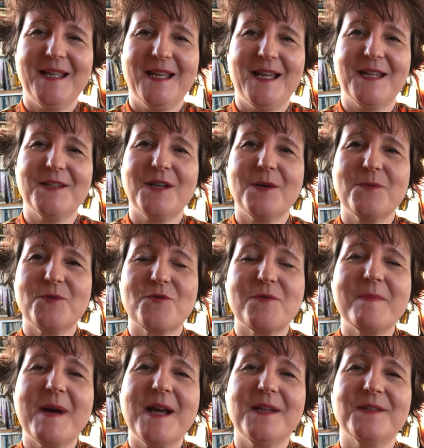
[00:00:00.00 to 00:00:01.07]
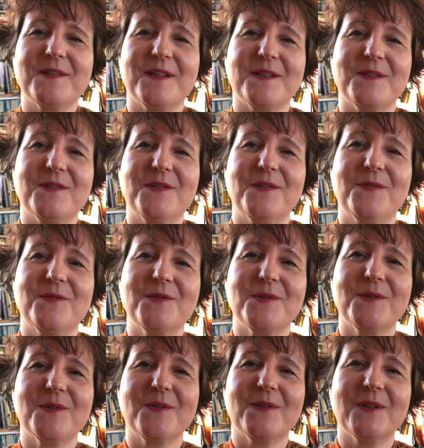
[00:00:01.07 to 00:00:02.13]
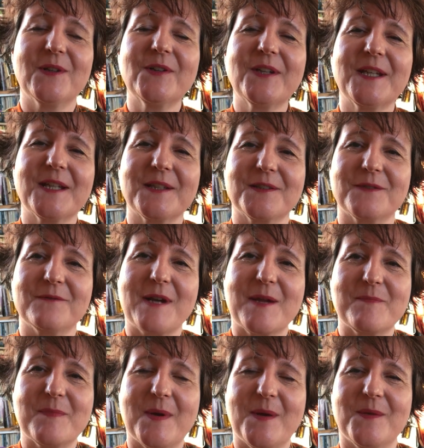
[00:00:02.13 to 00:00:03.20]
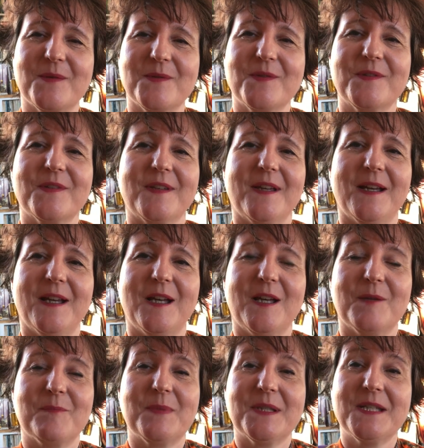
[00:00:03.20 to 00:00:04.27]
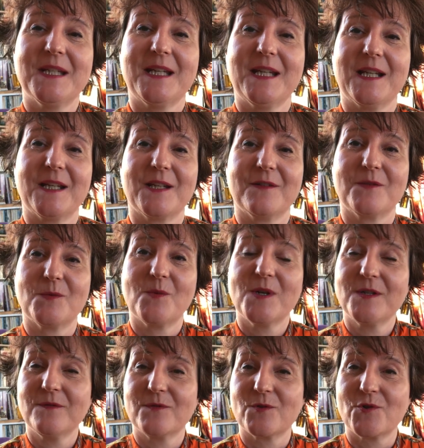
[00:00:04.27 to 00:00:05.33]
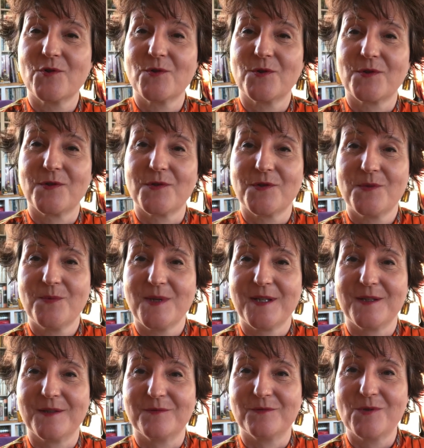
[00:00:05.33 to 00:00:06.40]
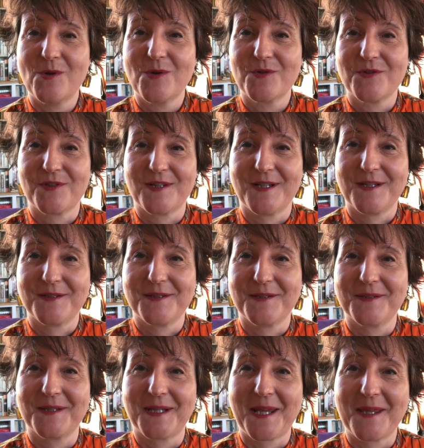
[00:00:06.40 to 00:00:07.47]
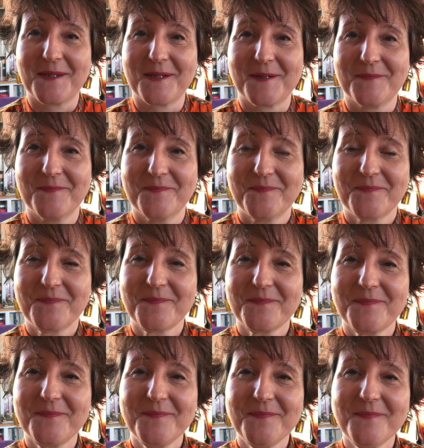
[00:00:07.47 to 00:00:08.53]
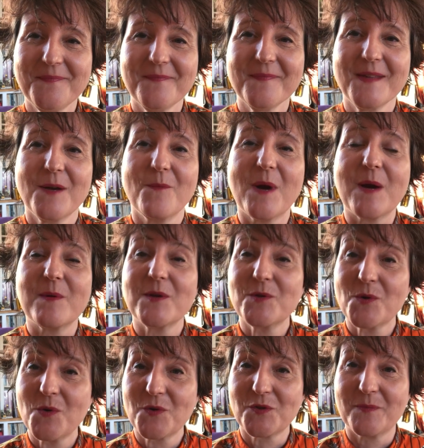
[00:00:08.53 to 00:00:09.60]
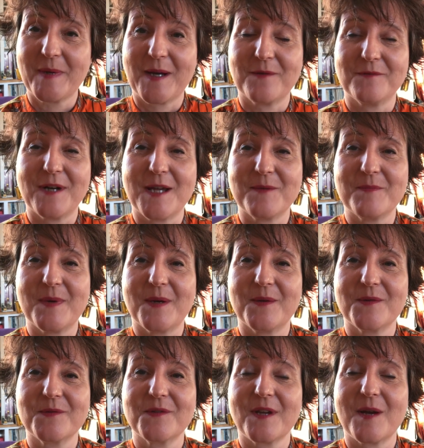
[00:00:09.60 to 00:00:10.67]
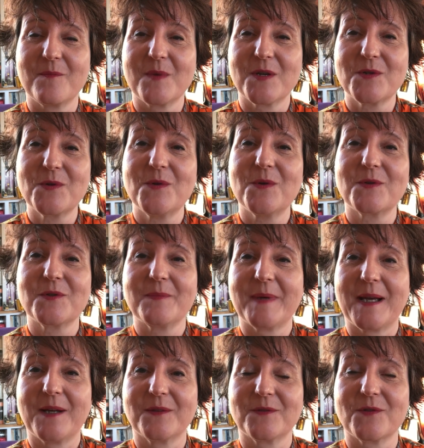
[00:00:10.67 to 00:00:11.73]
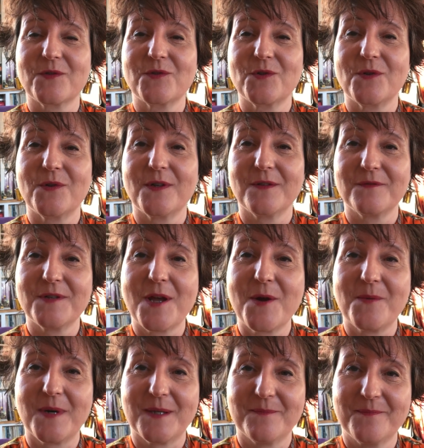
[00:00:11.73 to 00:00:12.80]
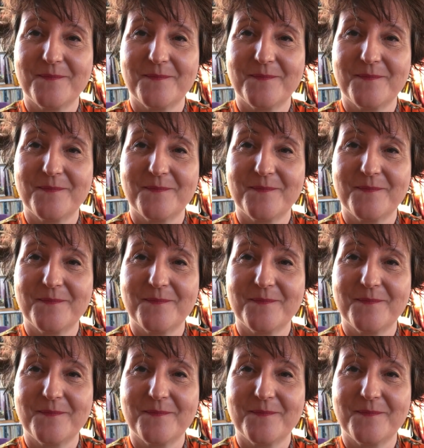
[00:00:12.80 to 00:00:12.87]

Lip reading: And I was reminded through looking at the rainbows, particularly of a wonderful short and sweet that Roz and I did together, where we talked about rainbows and we talked about the story of Noah.